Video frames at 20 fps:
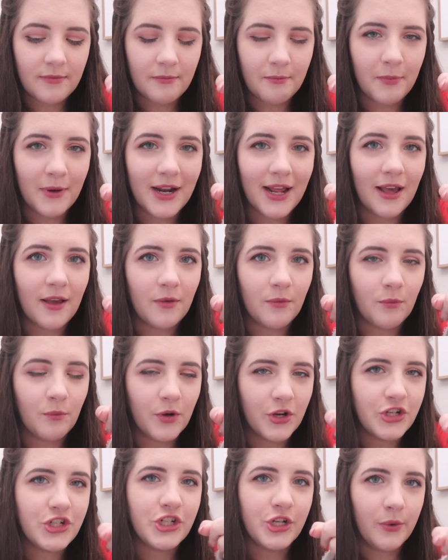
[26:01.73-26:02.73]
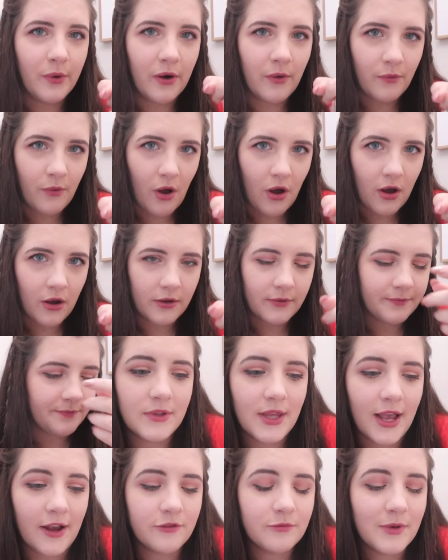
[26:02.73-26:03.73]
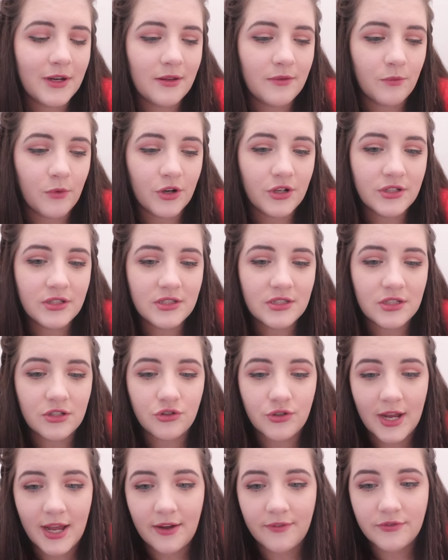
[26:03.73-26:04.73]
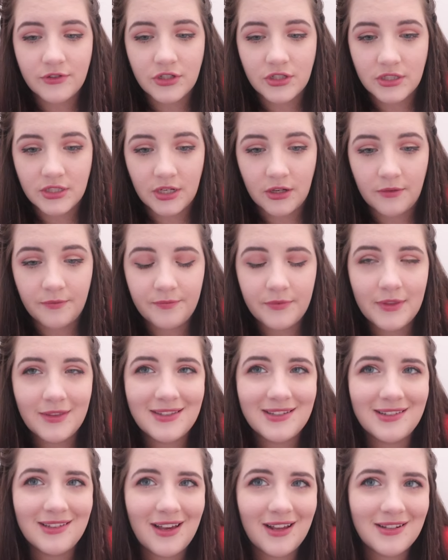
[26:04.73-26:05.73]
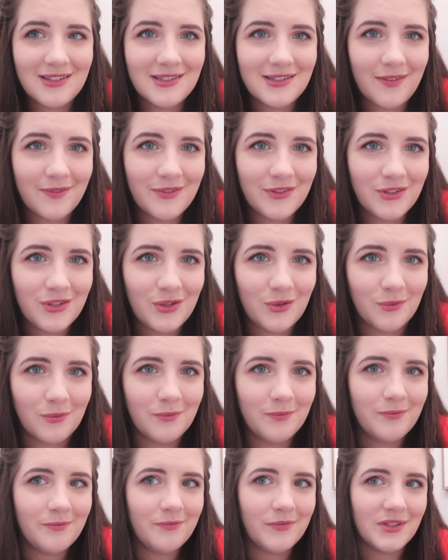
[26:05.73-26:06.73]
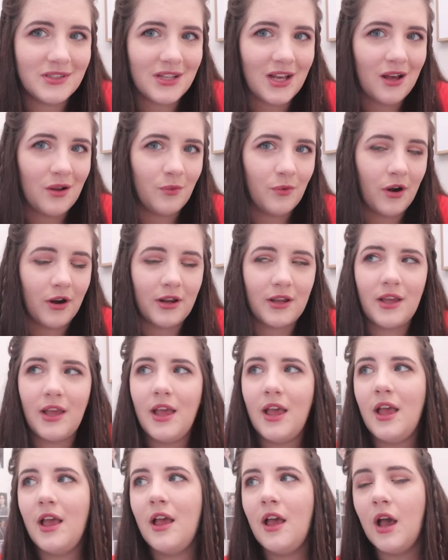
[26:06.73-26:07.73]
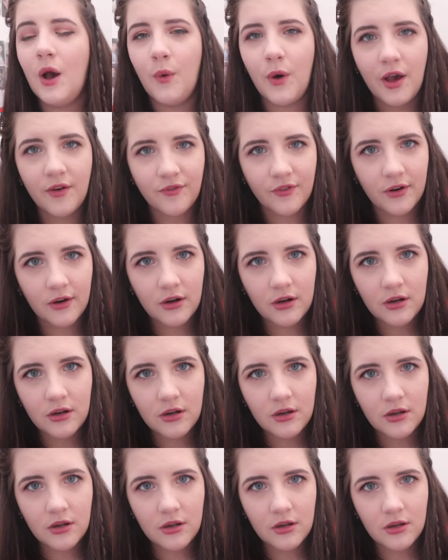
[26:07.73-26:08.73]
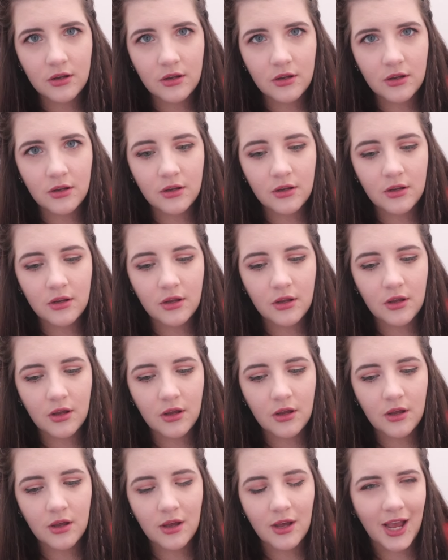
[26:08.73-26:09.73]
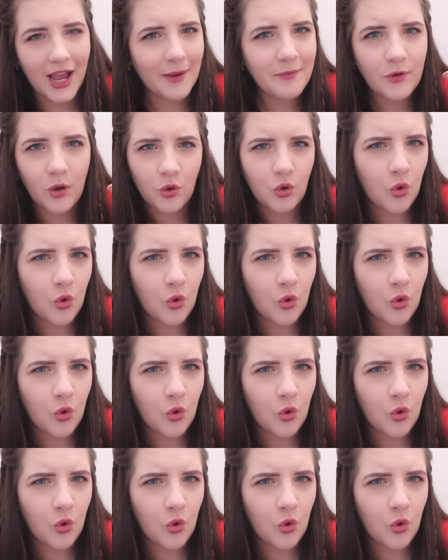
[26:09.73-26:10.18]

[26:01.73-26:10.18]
but I wish you were wrong. However many words to draft still. It's a lot of stuff to do. It's a lot of work. However, I'm no